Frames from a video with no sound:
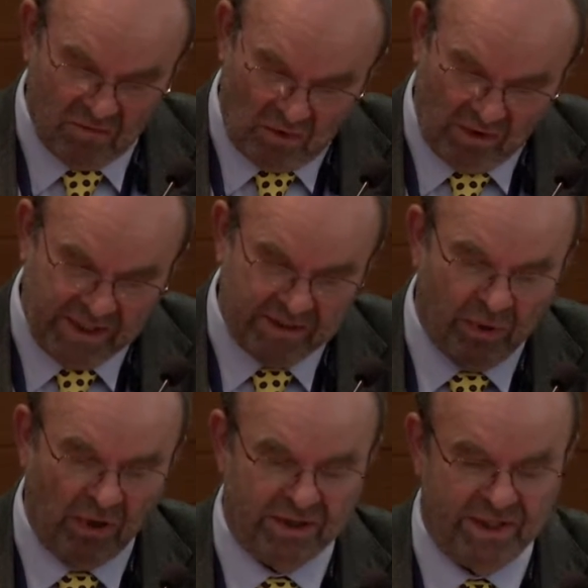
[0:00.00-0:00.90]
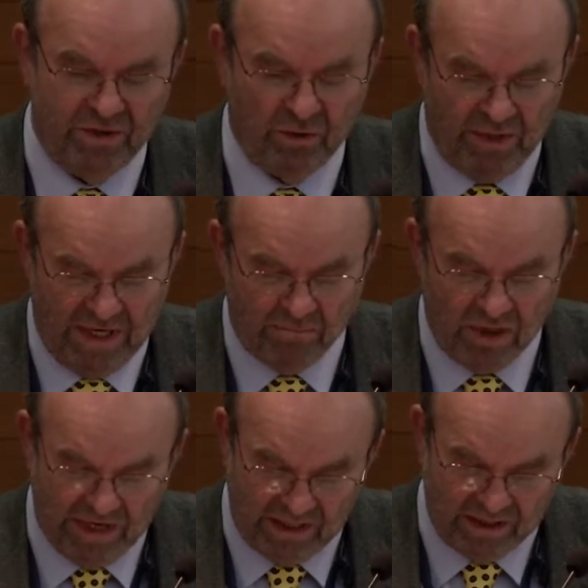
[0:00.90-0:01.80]
All this policy should be
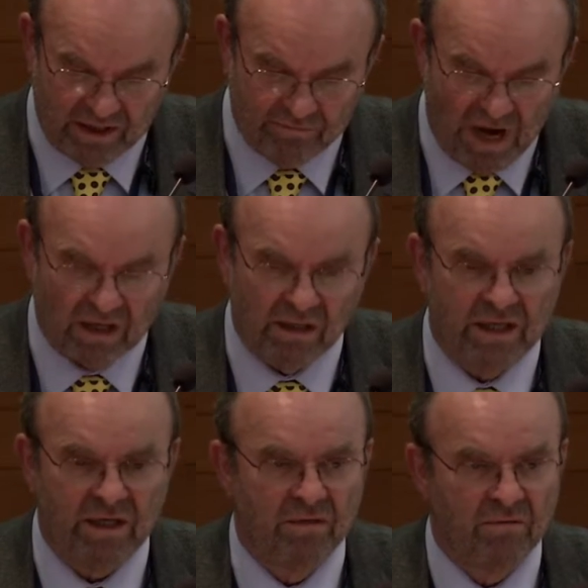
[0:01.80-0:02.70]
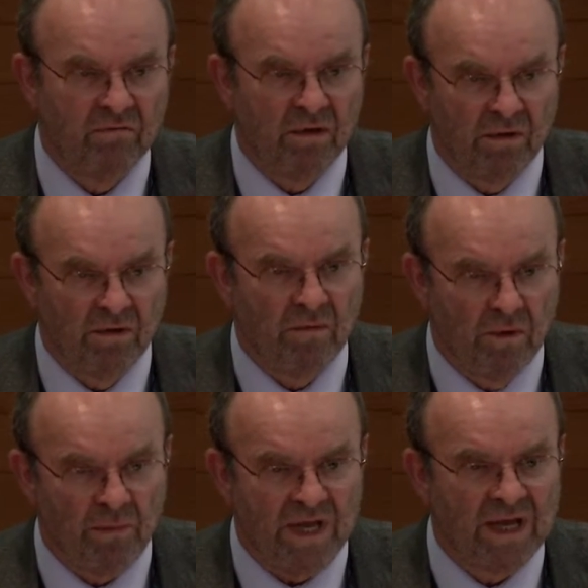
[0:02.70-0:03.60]
implemented smartly,
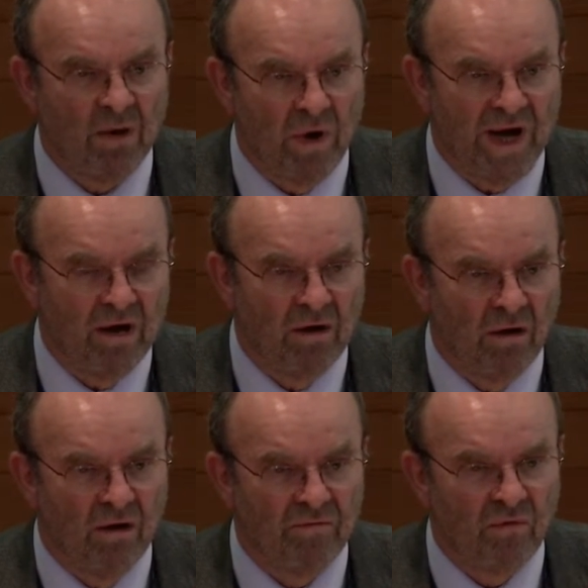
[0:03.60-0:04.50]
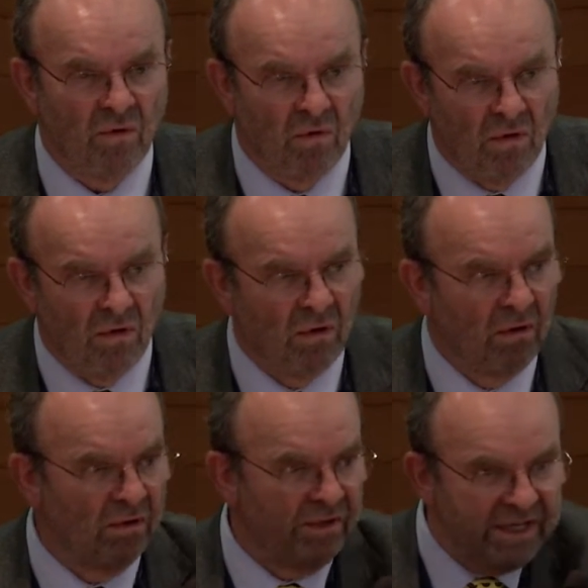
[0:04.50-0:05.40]
being aware of
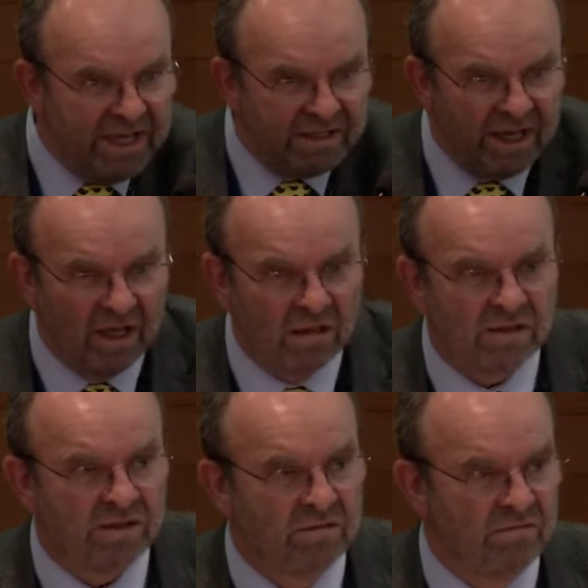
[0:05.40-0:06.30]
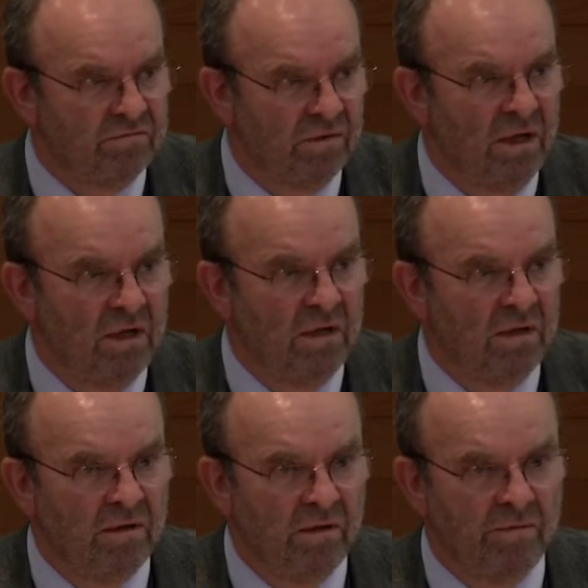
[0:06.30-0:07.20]
all the details,
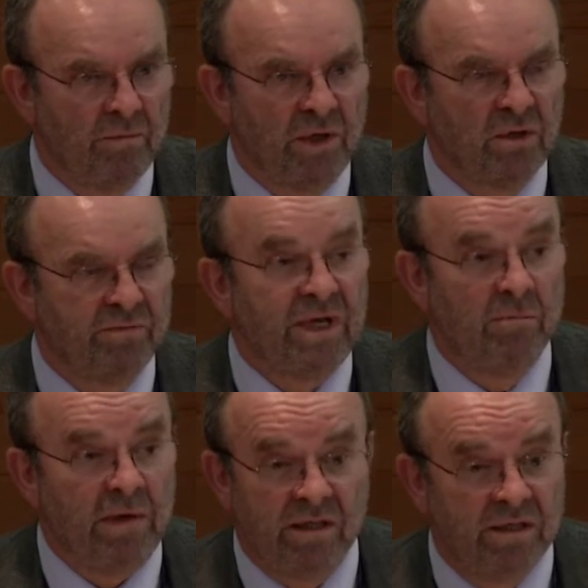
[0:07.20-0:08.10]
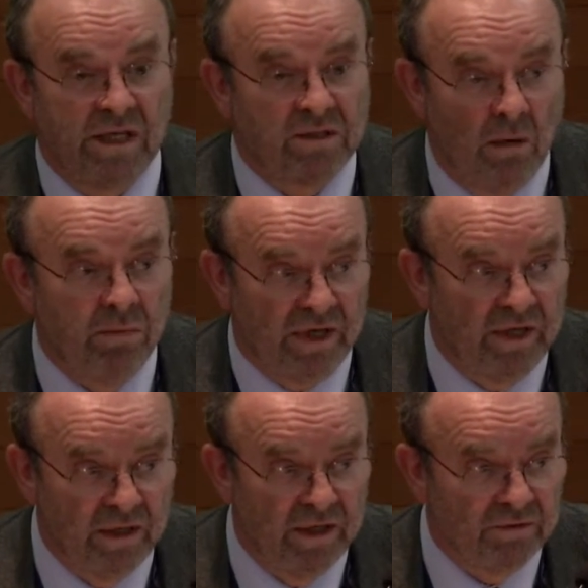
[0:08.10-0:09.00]
because we can make this as
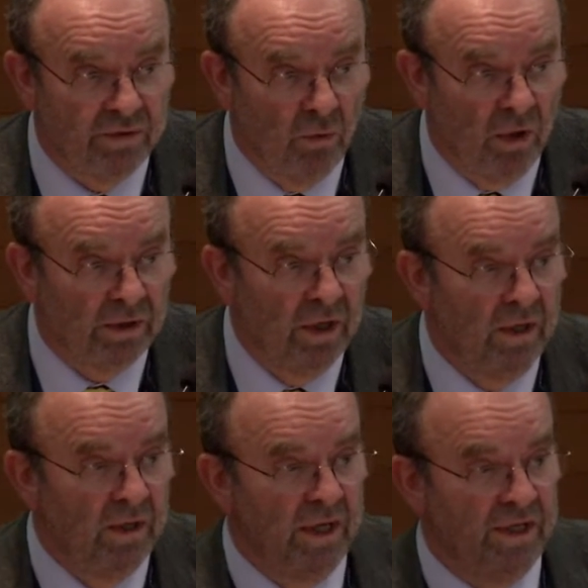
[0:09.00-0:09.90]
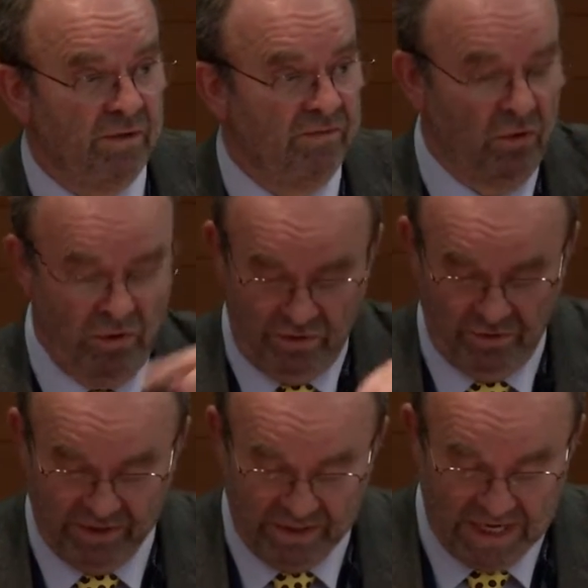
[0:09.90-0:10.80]
complicated as we want, as we have heard
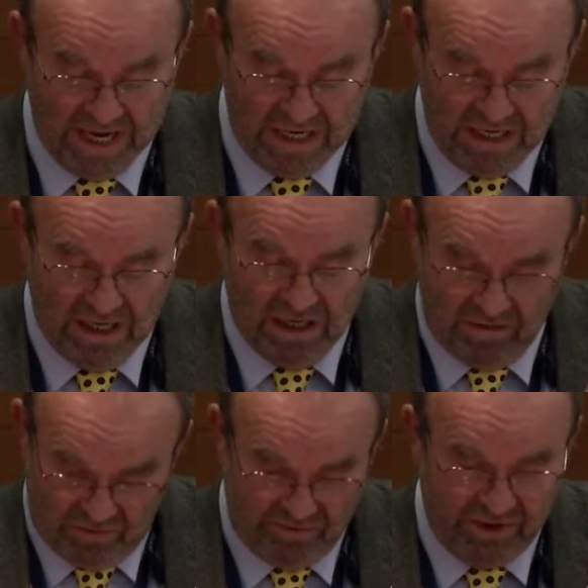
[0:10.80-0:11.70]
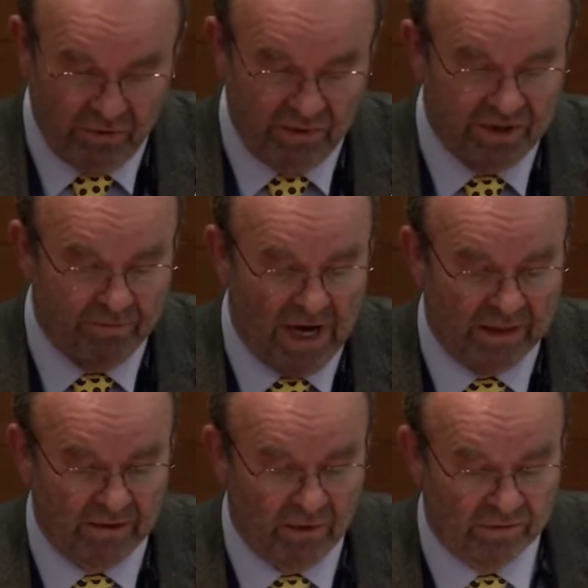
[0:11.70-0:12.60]
during the day, but we should be
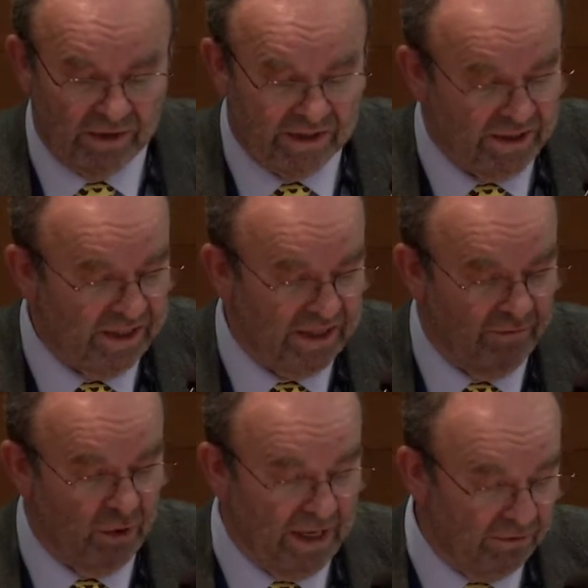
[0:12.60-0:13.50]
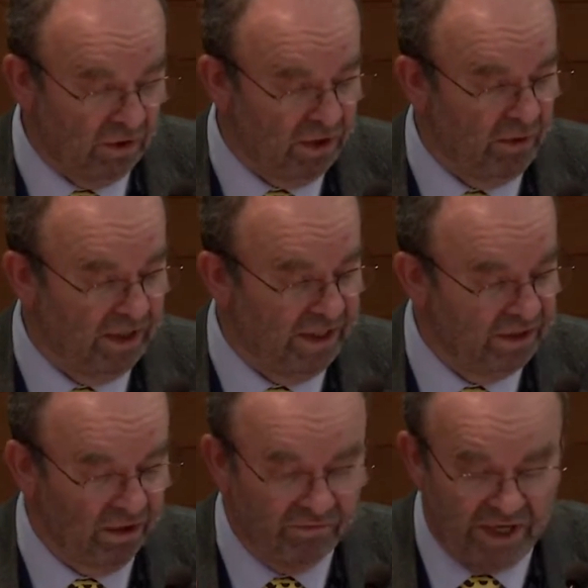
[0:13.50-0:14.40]
smart about this. These are, what I'm talking about here,
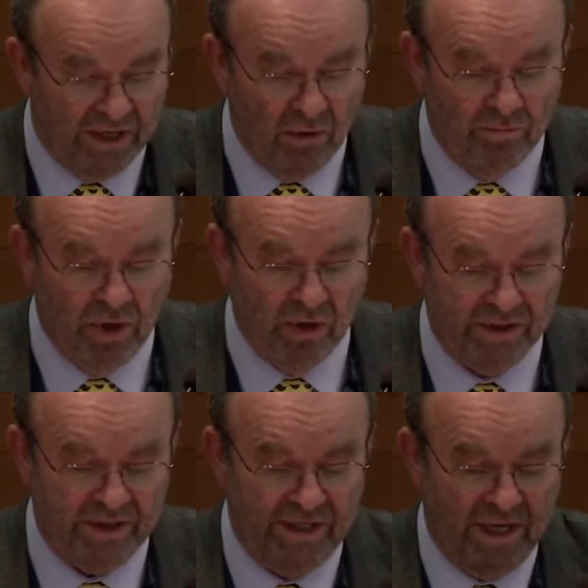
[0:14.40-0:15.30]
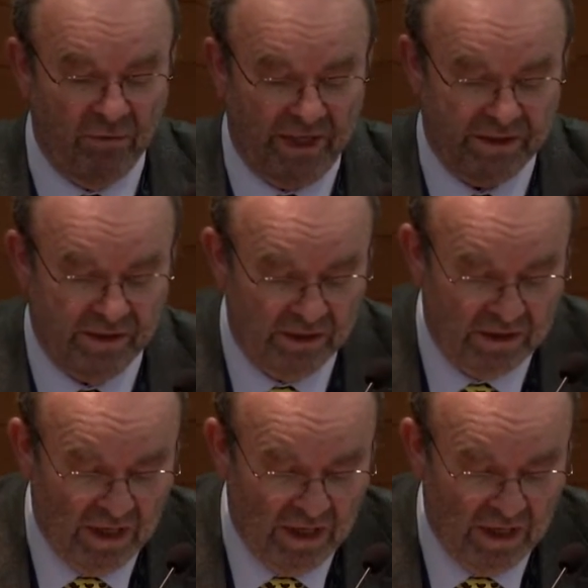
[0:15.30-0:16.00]
sort of general policy directions.